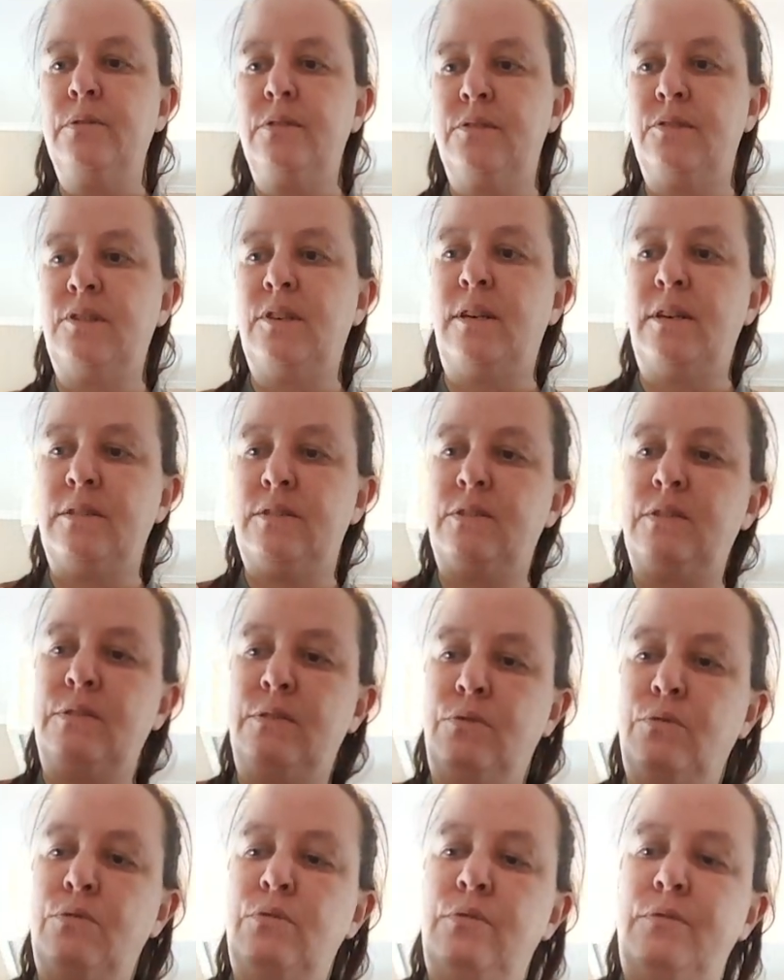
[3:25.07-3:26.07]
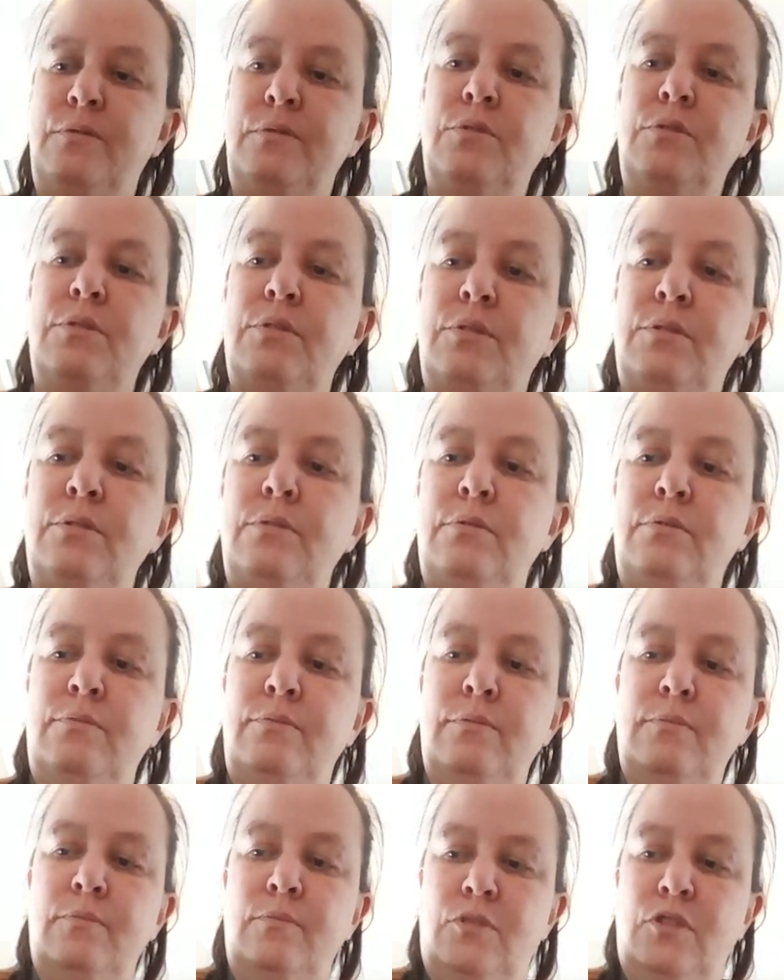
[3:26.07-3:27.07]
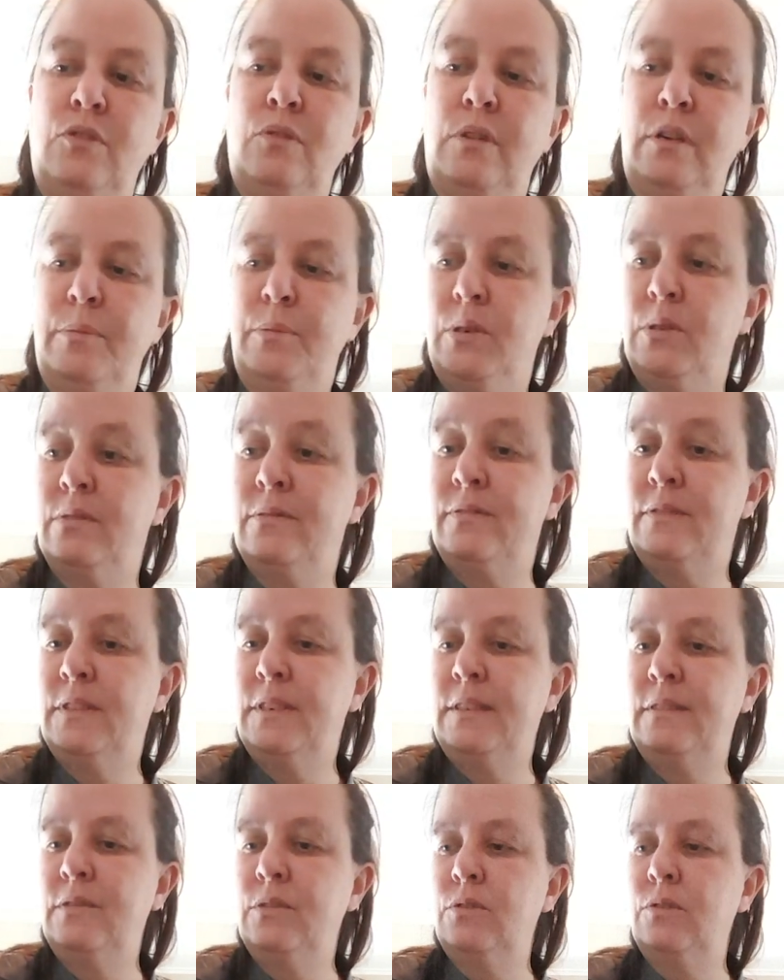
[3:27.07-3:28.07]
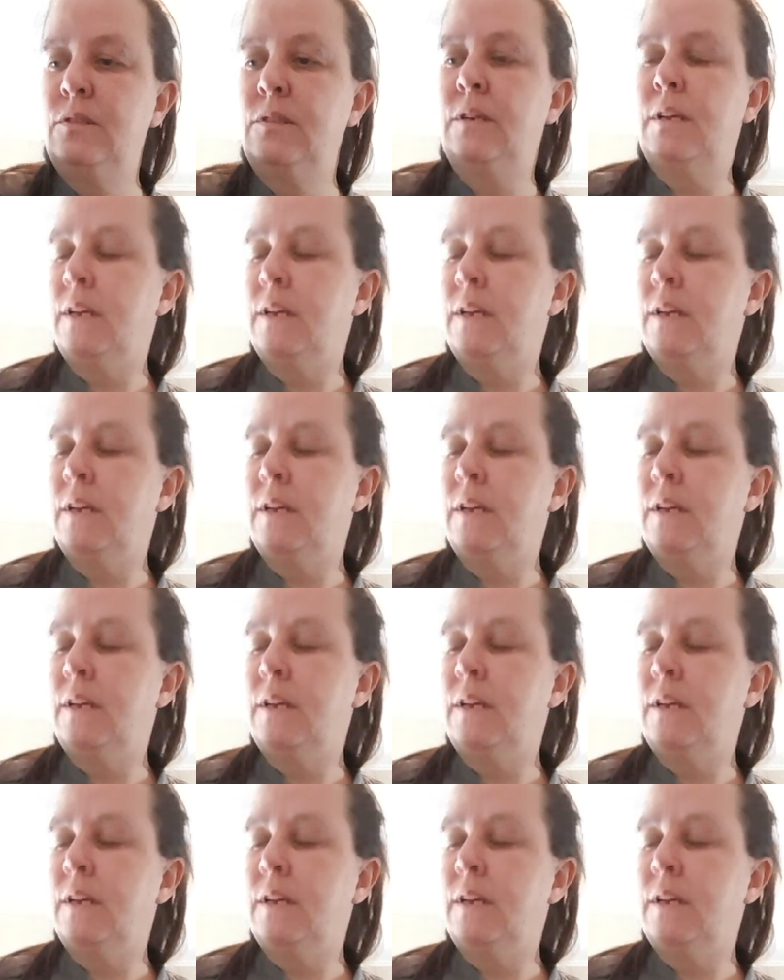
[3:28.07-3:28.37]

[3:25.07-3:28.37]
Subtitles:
the sauce in order for it to soak up all the flavors.